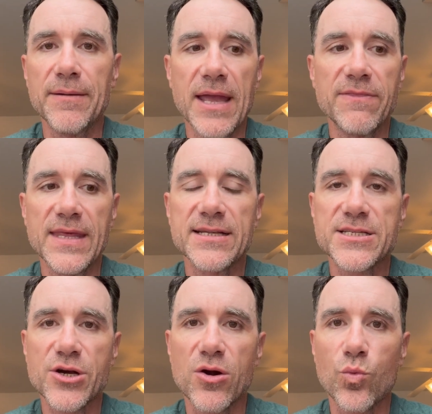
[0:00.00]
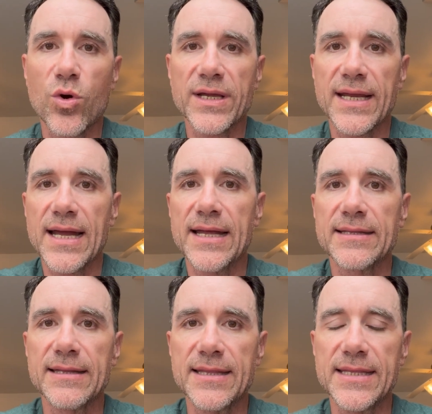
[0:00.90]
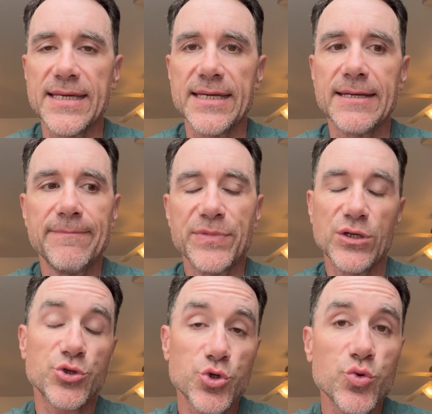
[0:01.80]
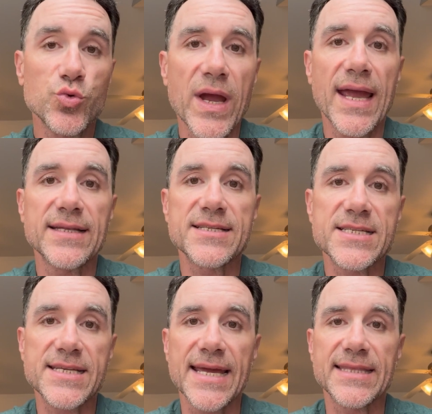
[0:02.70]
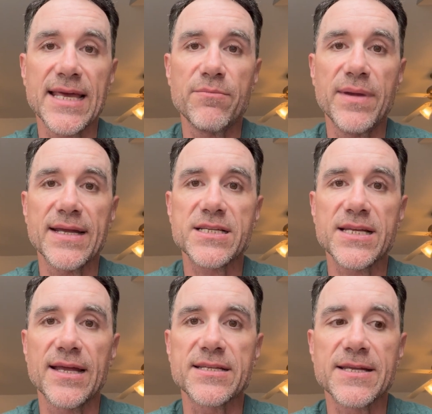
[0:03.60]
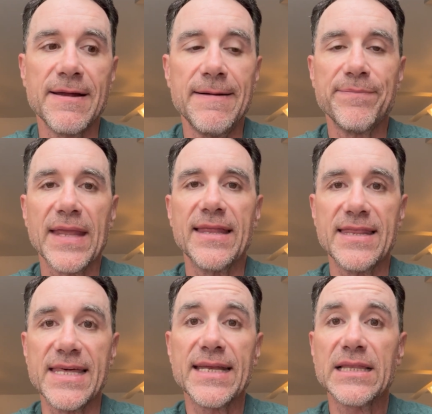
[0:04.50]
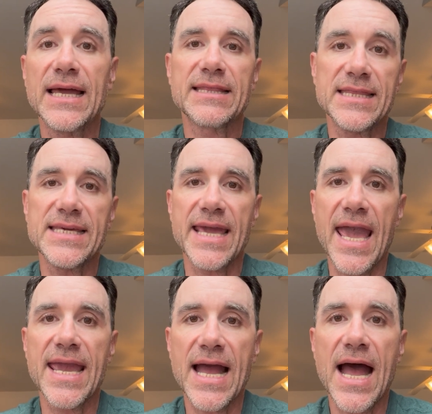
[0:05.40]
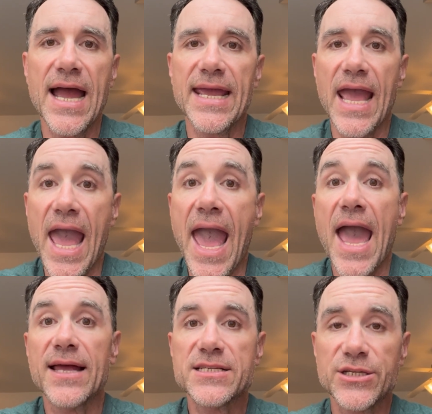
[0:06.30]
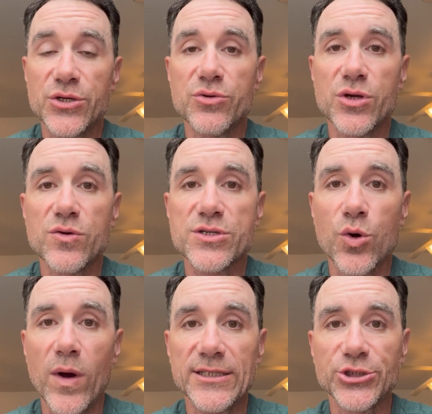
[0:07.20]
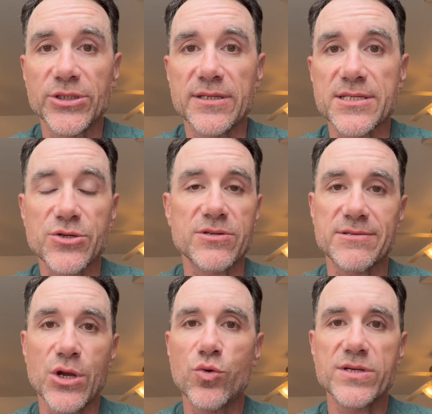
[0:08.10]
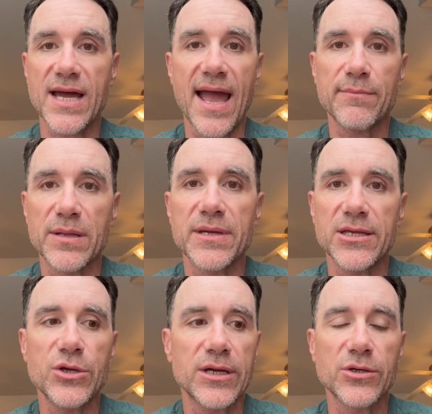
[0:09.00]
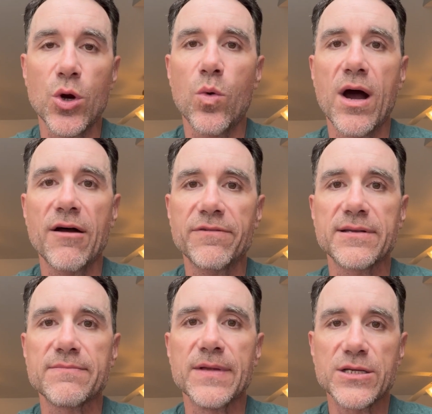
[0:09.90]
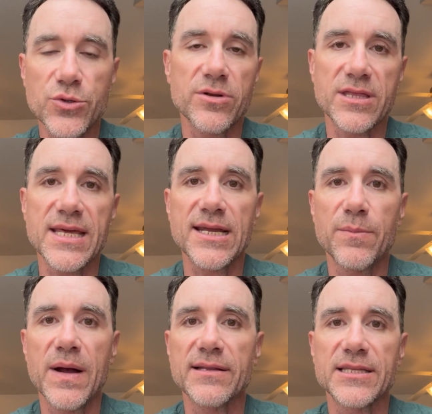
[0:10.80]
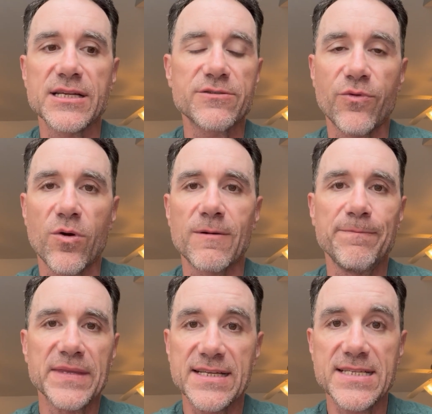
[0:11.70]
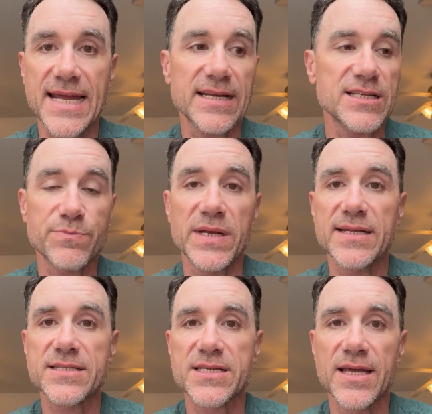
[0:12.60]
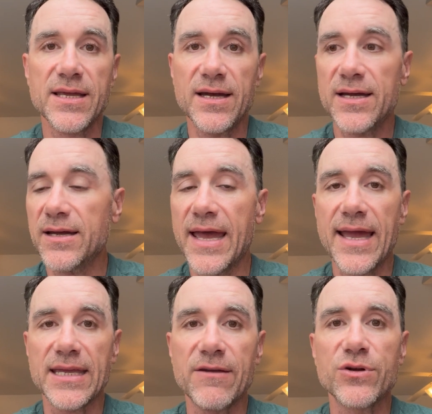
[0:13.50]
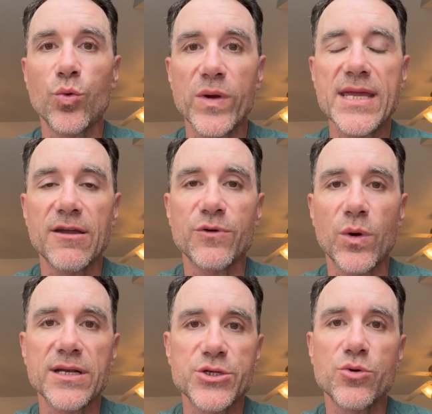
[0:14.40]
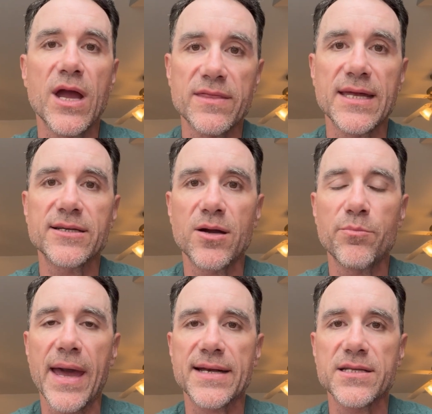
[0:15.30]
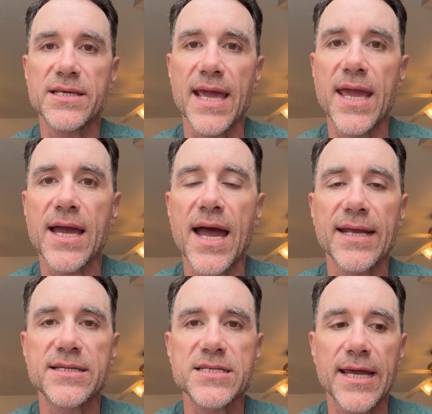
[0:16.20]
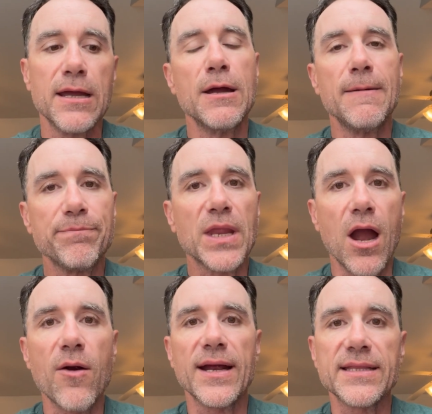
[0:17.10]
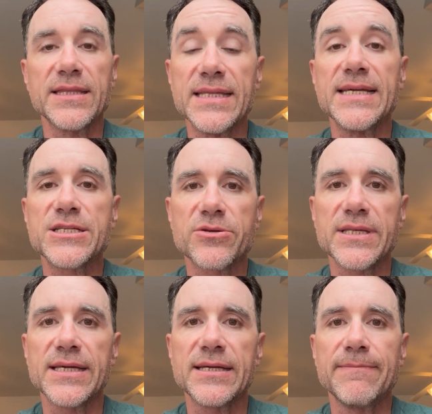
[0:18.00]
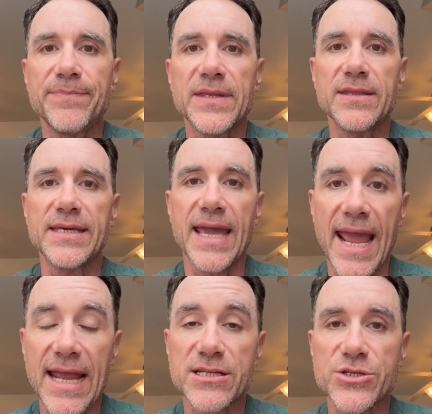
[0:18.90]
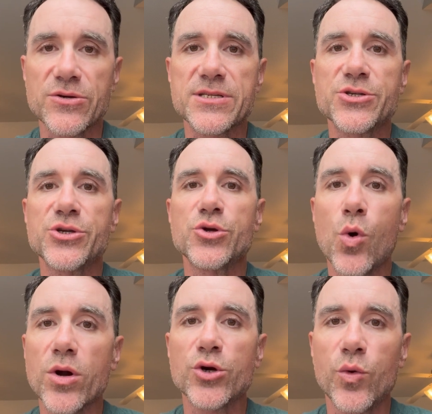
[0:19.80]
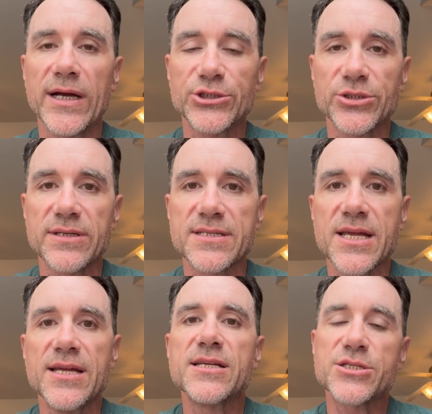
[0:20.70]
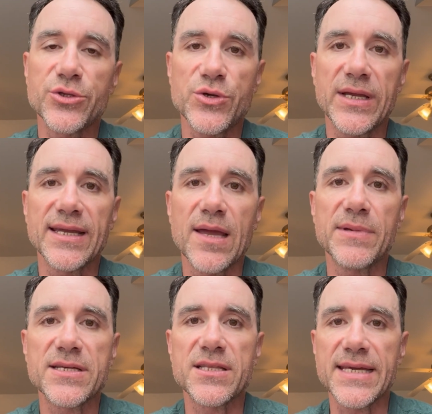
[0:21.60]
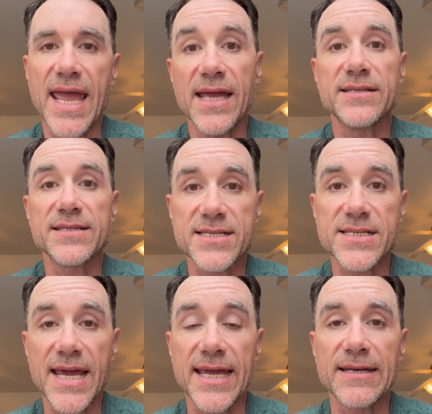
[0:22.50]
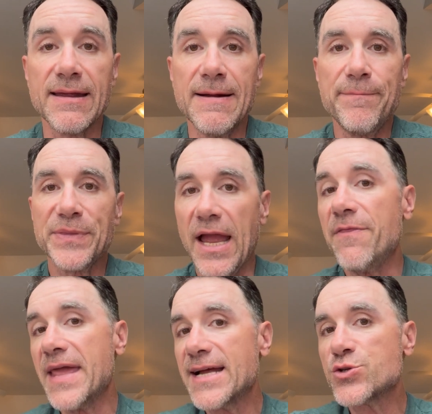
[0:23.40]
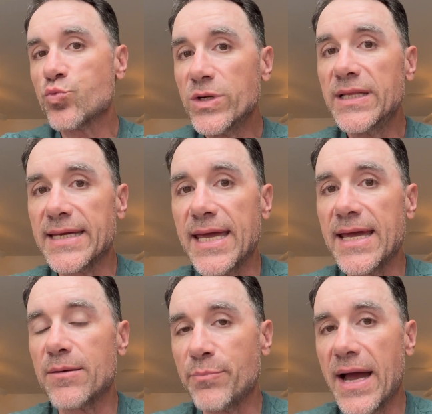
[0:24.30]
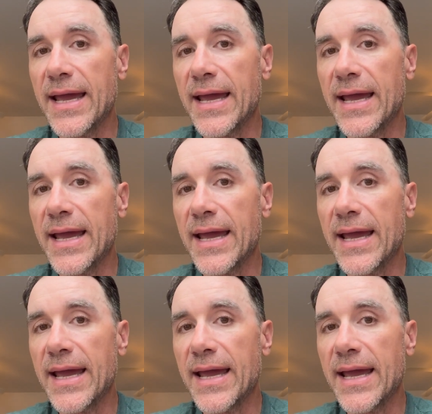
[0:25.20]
and then start working on the true end state that makes sense. Then let the AI ask you those questions. There's no time limit. You can go off and sort of think about this for seconds, minutes, heck, even a week if you wanted to, and then come back to the AI and say, all right, these are the answers to your questions so that you can get me to the end state. And that's really it.